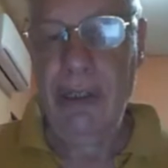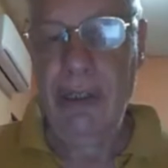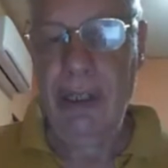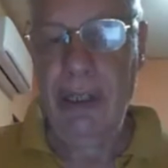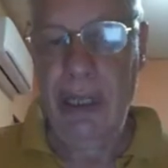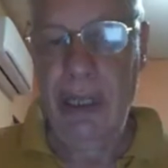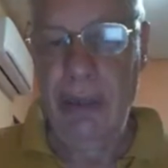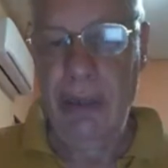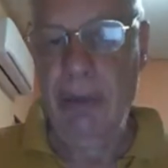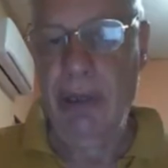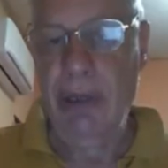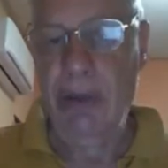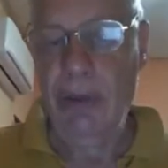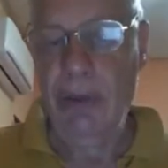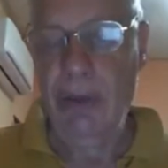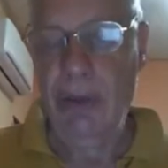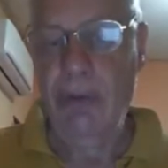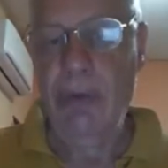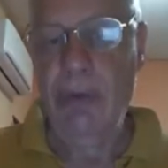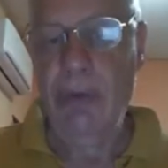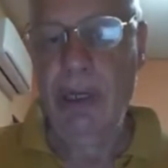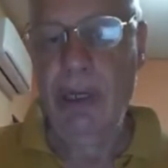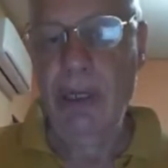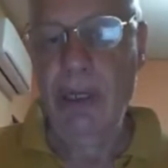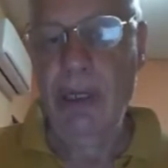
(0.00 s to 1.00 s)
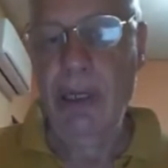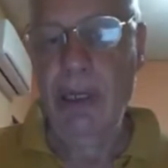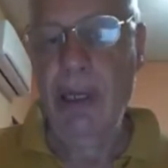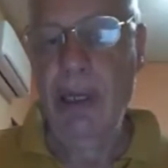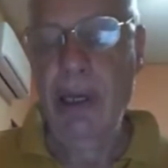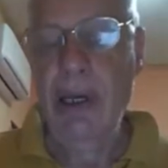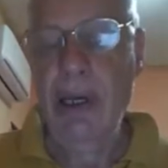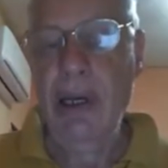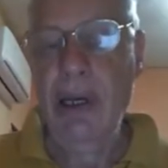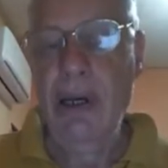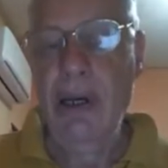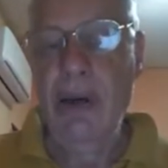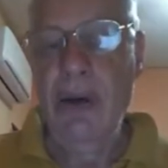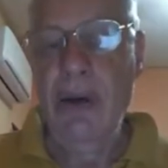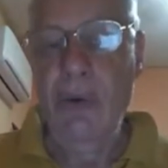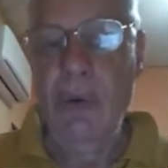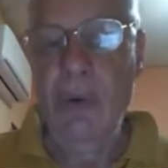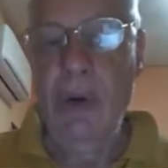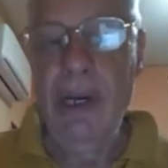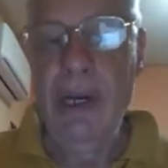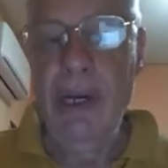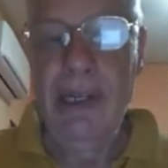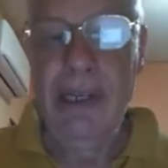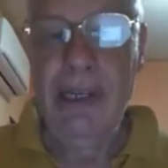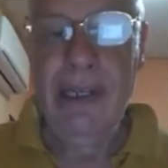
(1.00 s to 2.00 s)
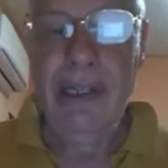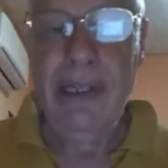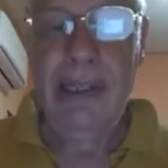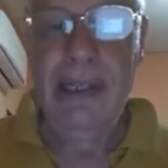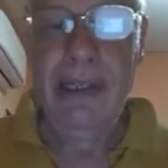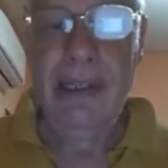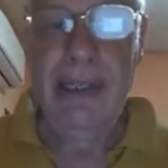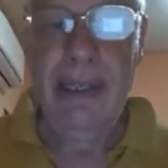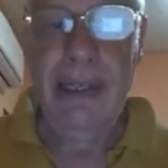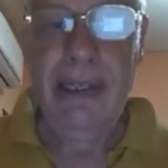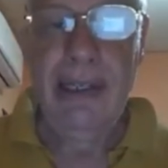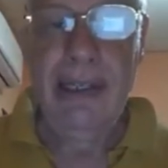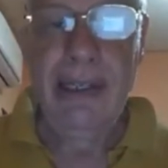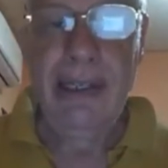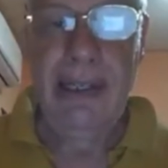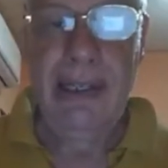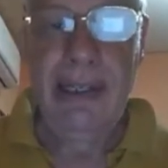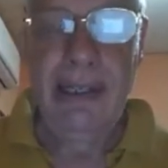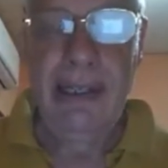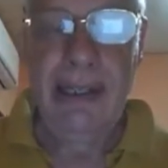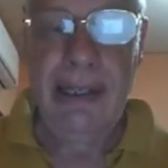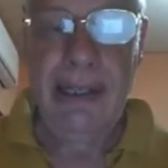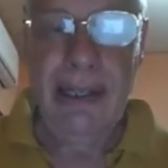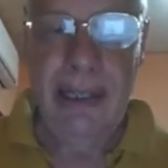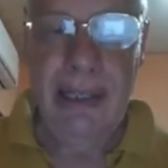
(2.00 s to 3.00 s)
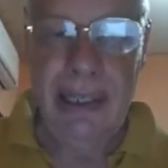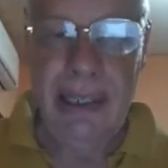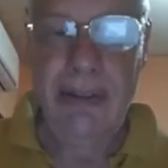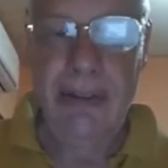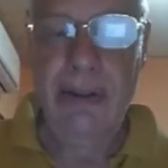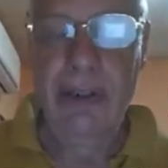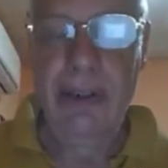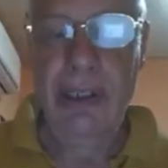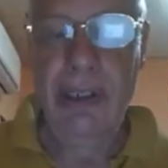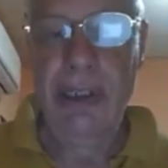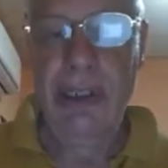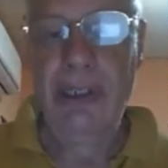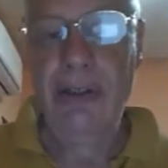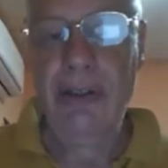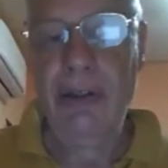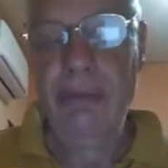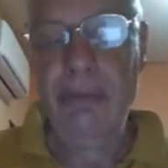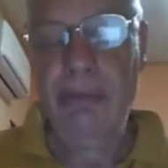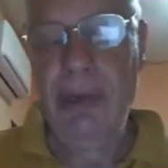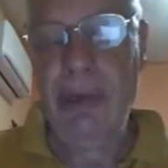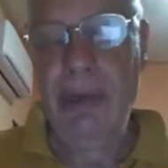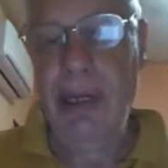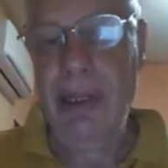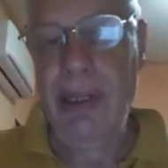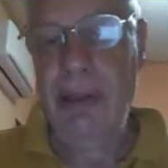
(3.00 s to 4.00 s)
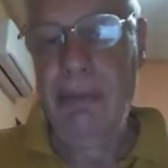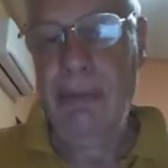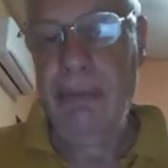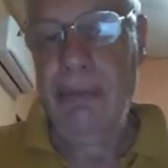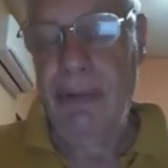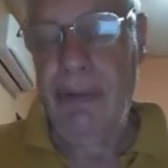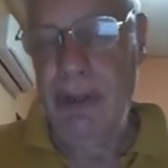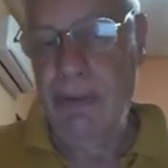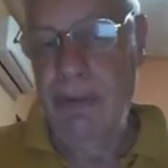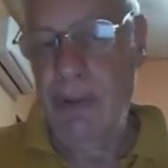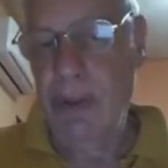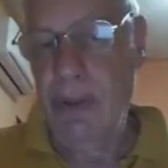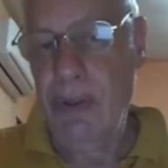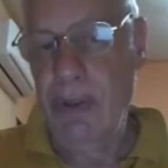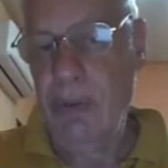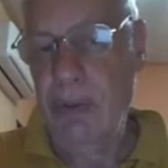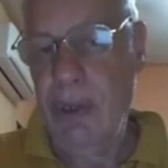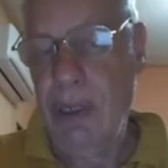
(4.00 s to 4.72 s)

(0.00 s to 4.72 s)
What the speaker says: n minus 1. Why does this conjecture imply the previous one